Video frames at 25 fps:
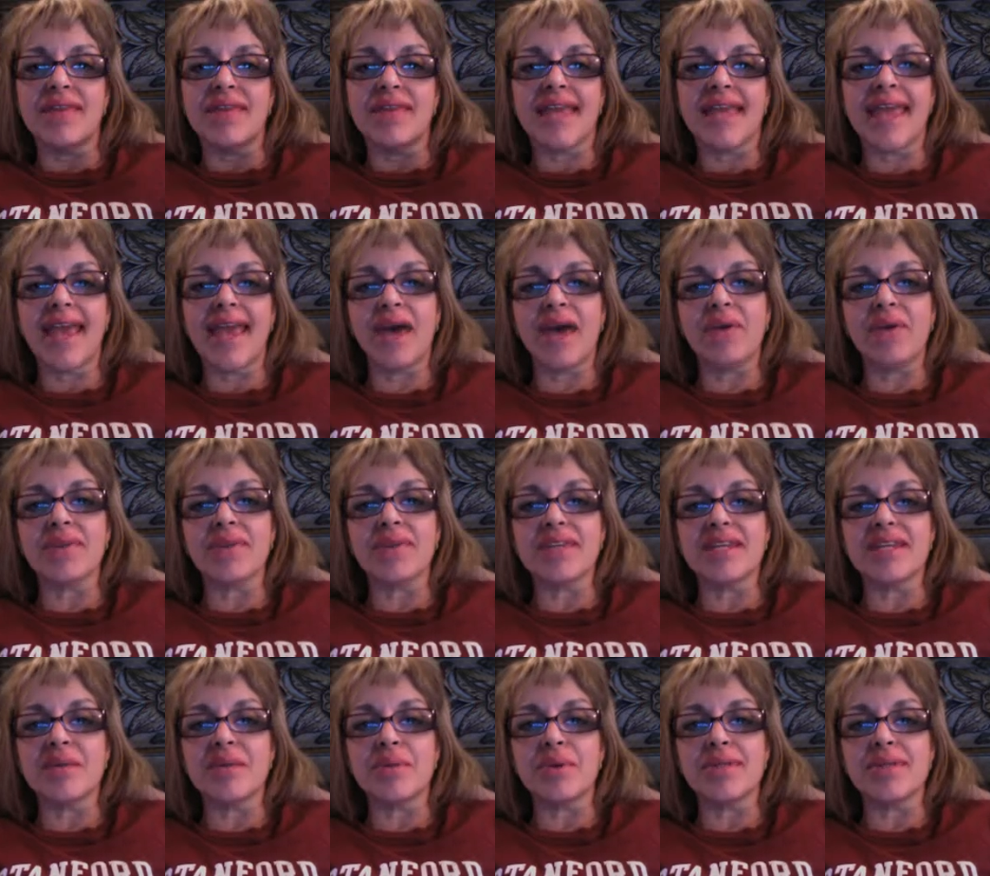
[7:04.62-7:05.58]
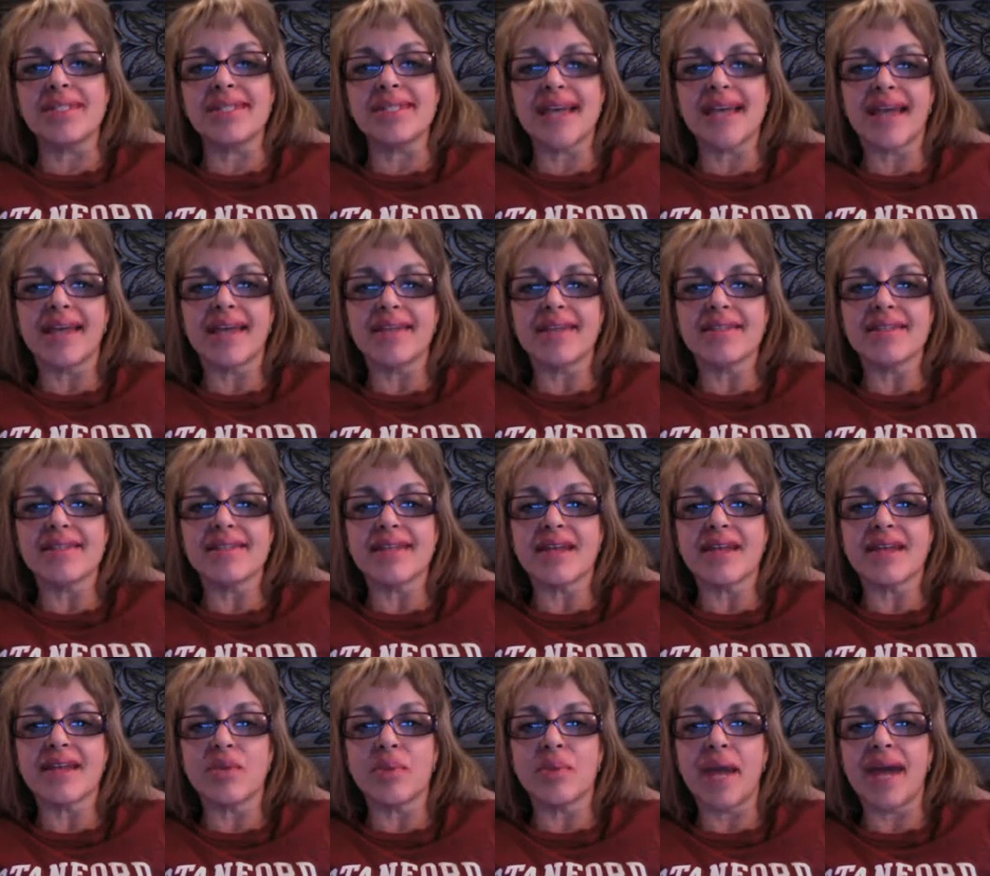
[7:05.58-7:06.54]
They count the number of seconds
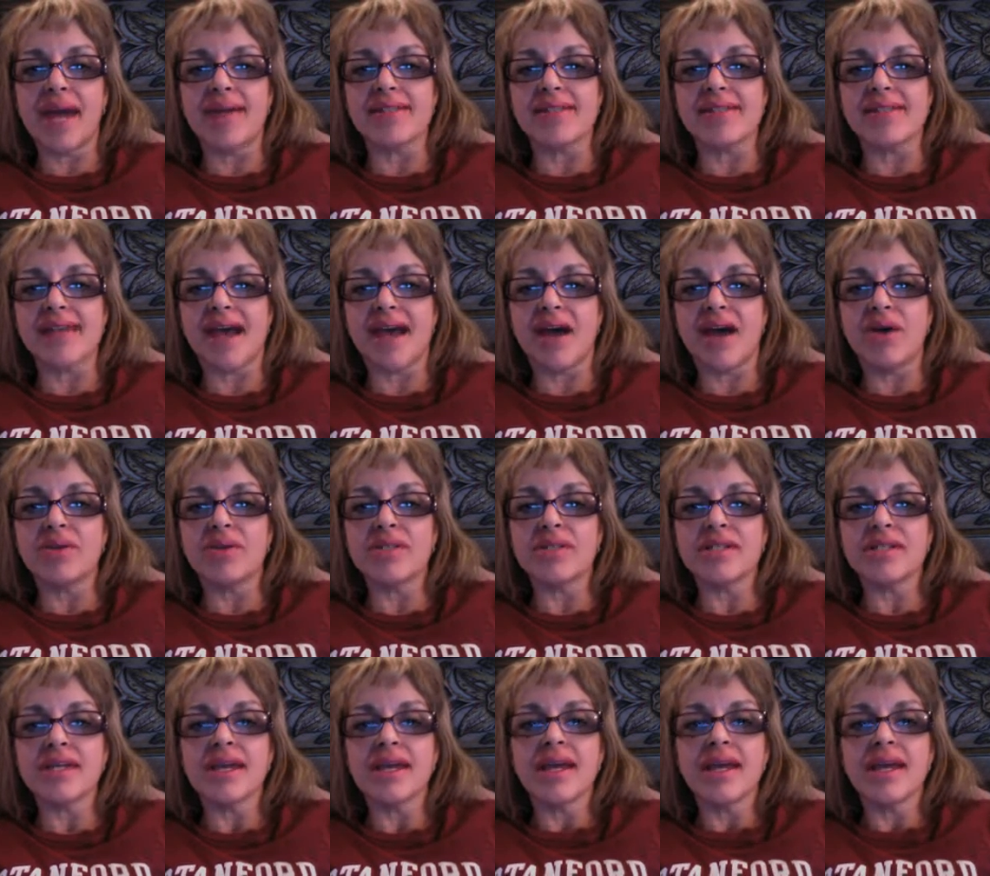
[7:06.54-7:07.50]
that you're passed out.